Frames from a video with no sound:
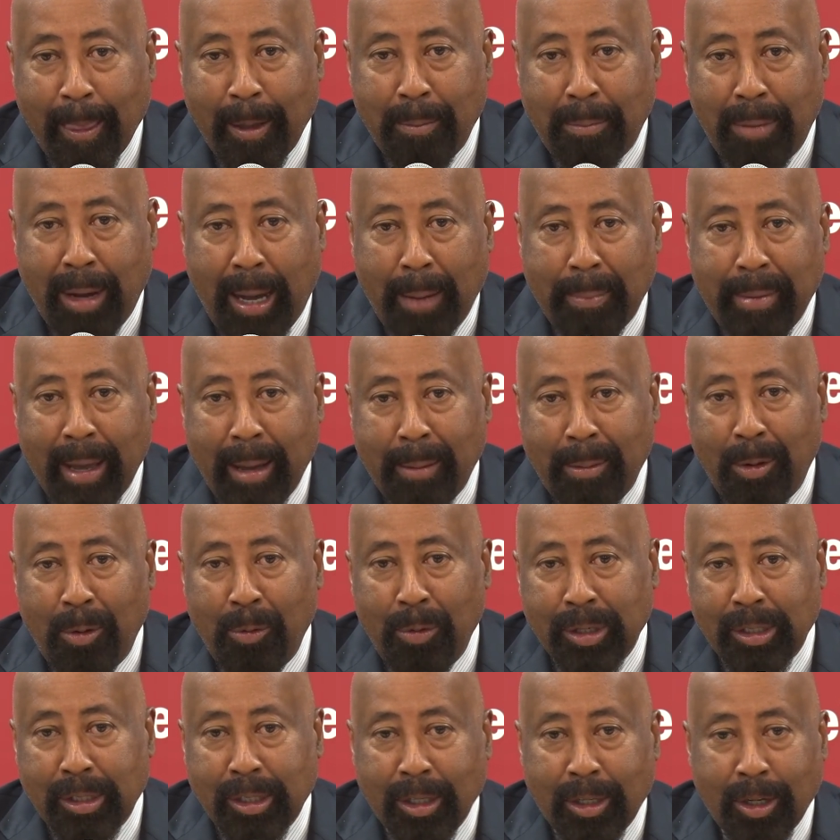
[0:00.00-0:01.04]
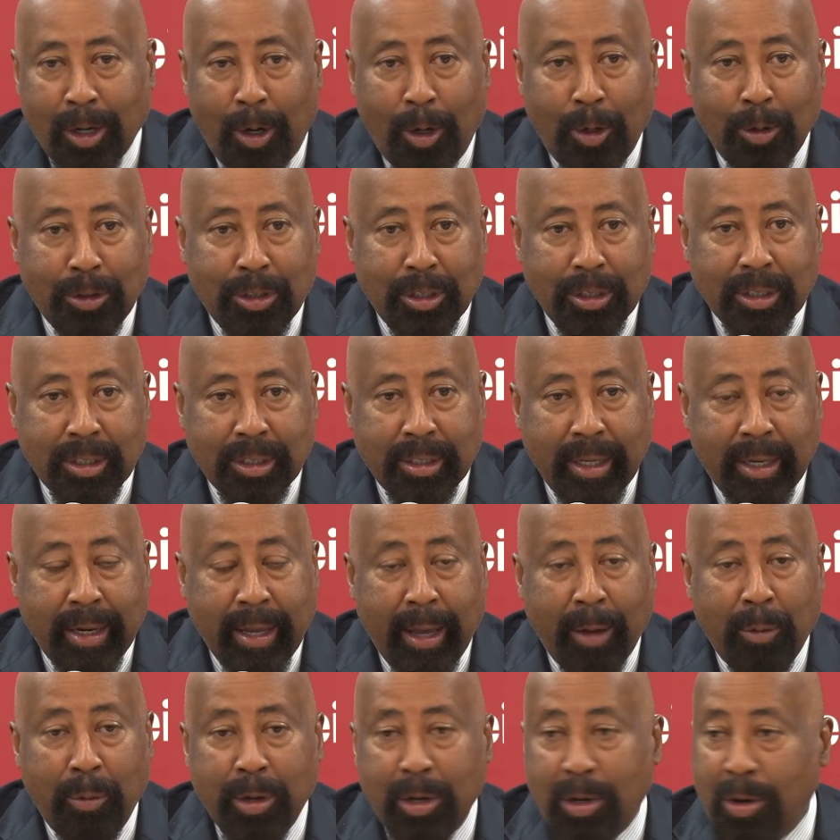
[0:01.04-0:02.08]
Bob Hammel went to Coach and said, hey,
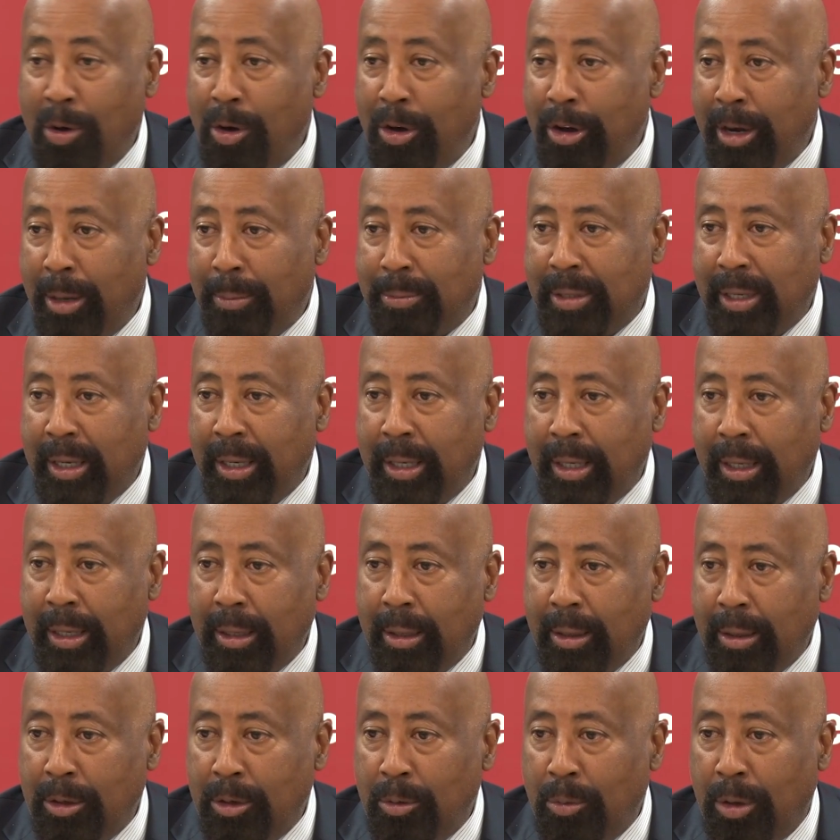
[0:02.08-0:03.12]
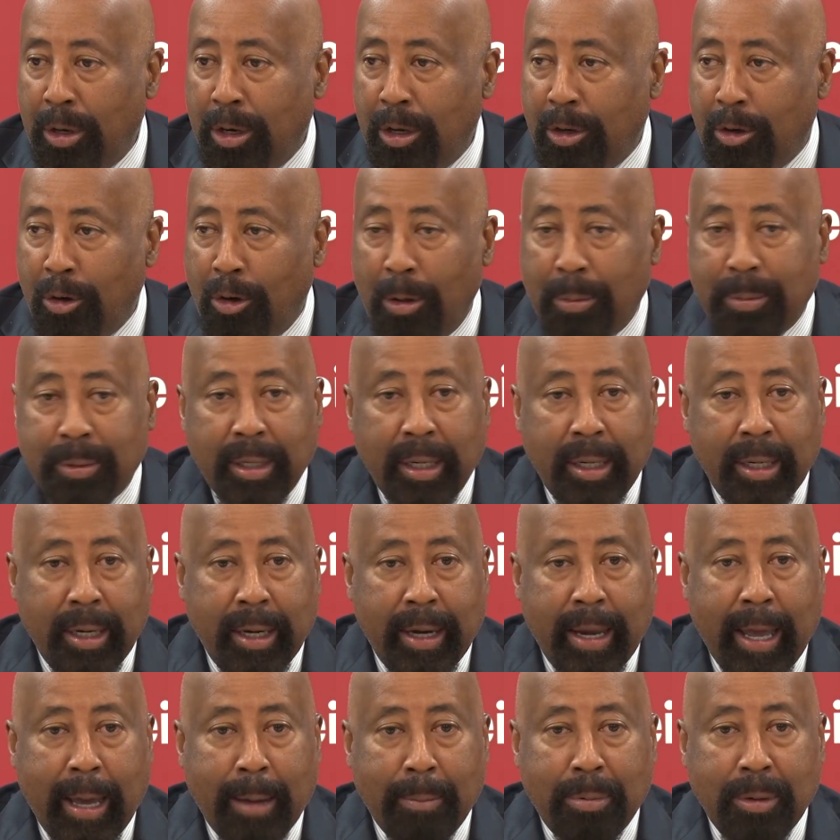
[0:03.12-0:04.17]
you want to go up to
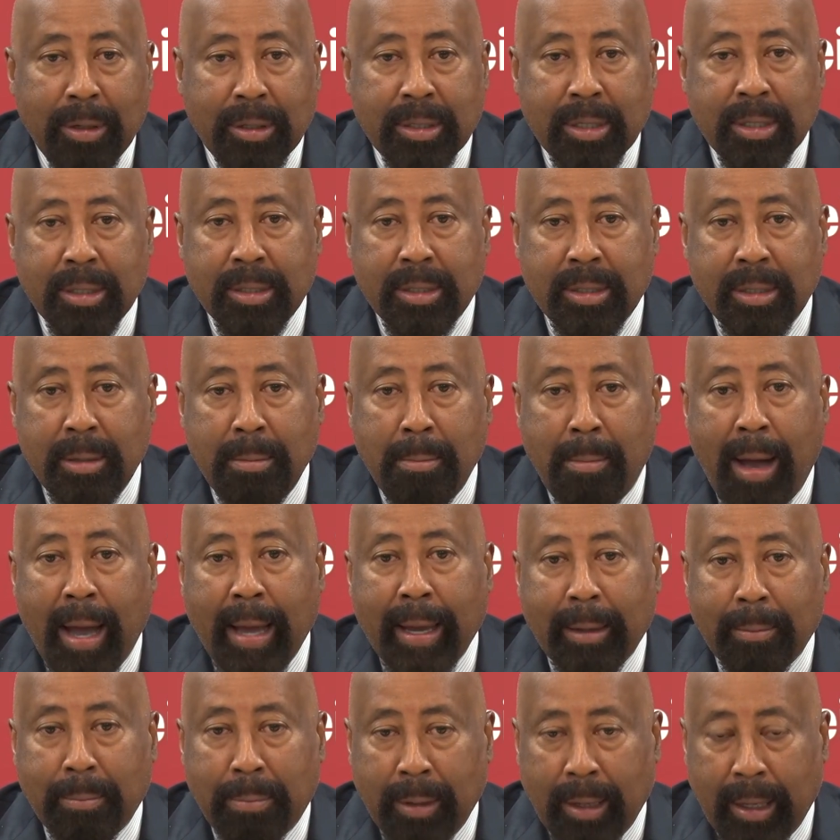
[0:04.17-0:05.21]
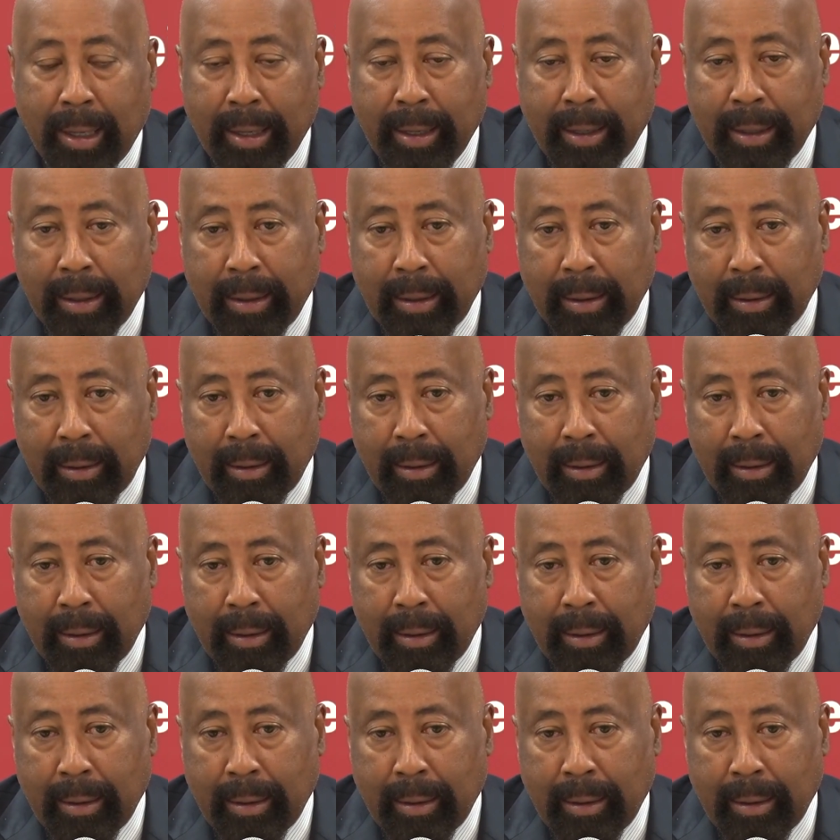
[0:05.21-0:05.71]
Indianapolis and see Mike play?